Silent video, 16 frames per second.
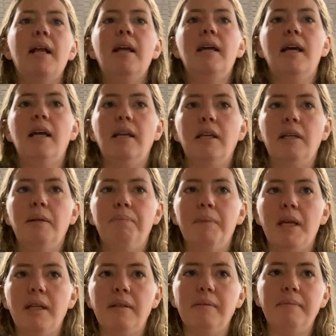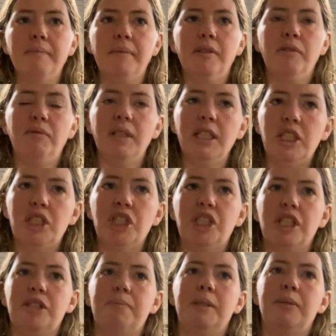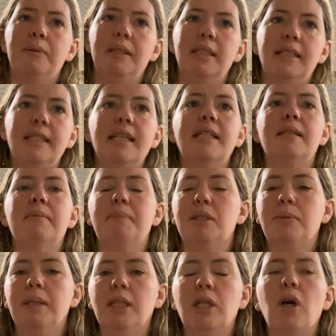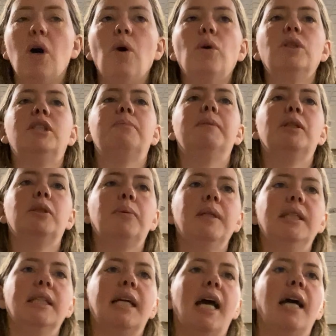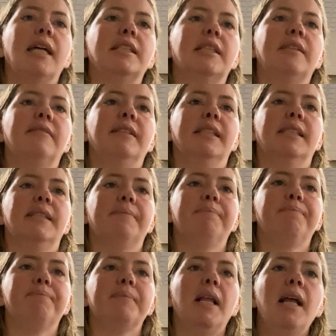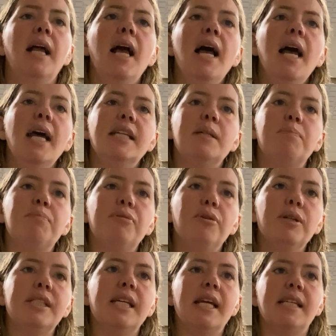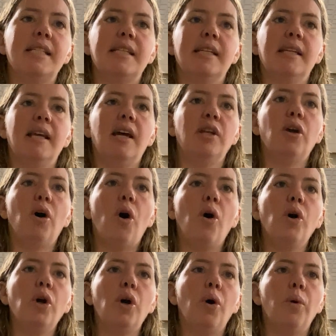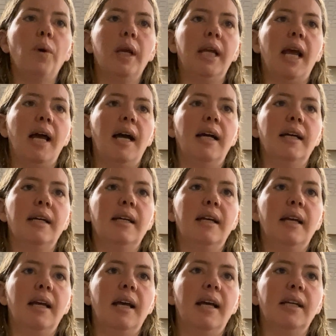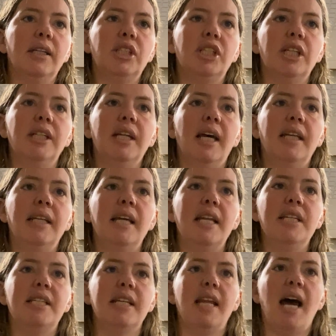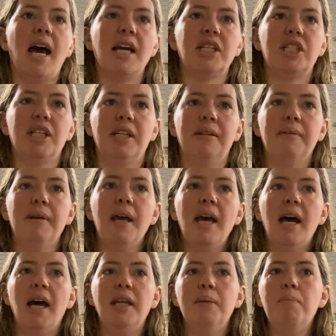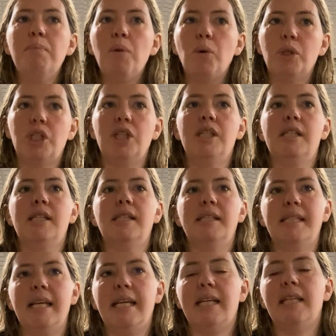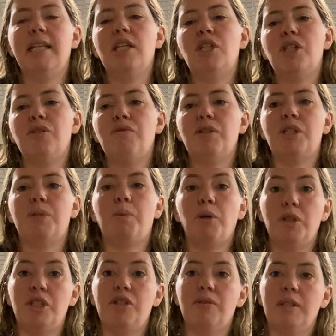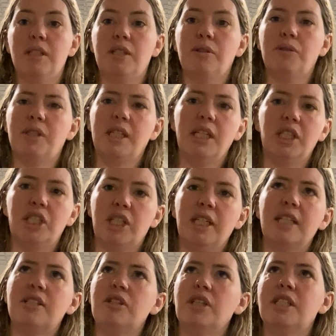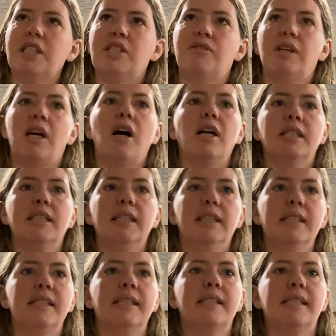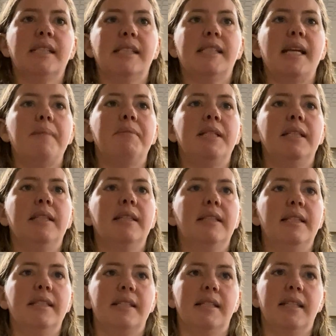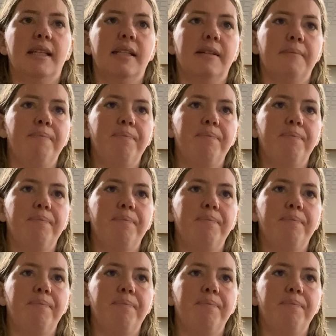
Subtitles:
the relationships between the data, between the codes, between the categories. So processing and ongoing action and interaction and emotions that are taken into response to association. It's not disregarding these, it's accepting that these are there.